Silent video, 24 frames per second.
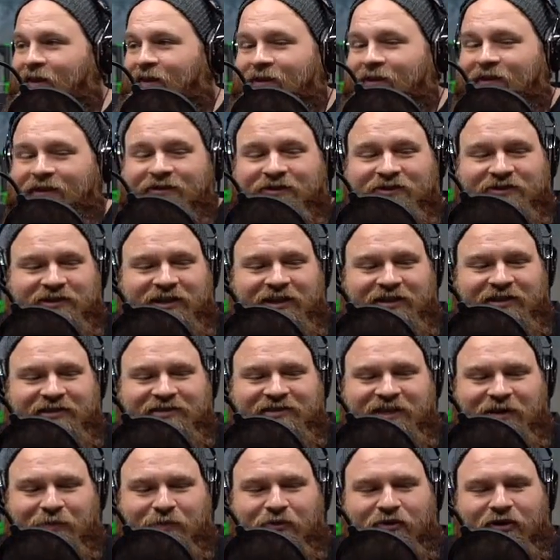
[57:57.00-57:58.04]
Just let this
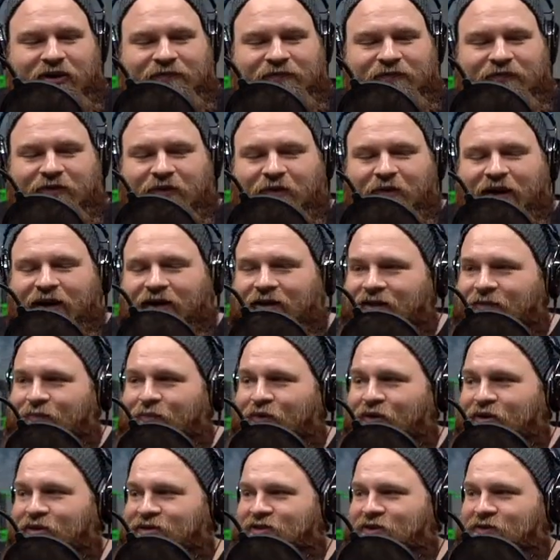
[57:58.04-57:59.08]
thing print for a while at
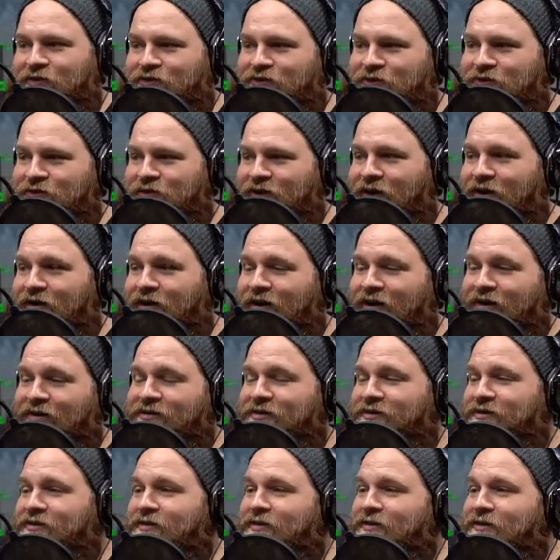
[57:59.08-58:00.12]
0.02 layer
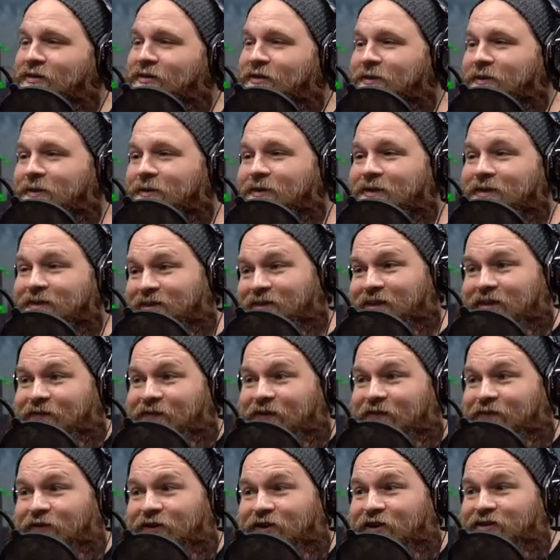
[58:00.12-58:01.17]
heights. See if it
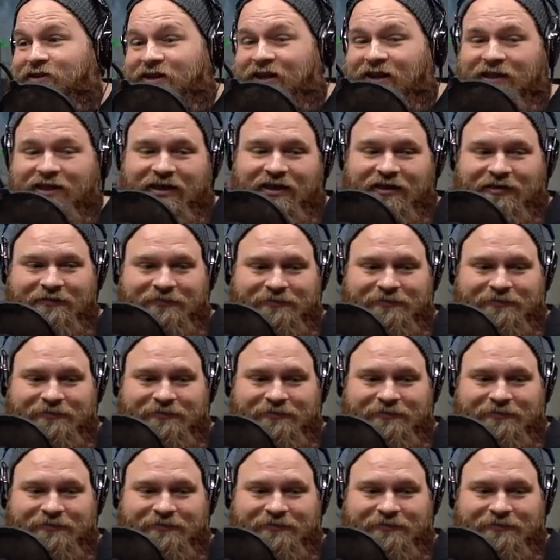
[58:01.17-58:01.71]
even does anything.